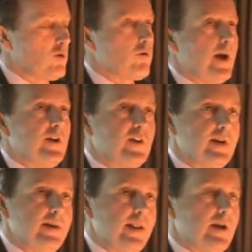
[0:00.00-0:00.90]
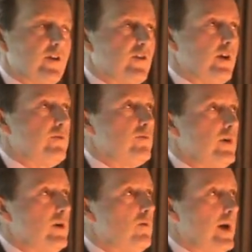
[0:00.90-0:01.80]
creating negative
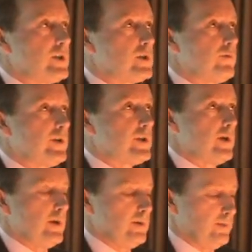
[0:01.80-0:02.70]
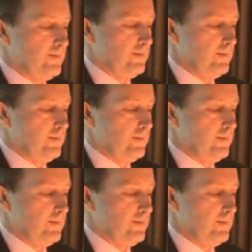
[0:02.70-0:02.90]
real rates of return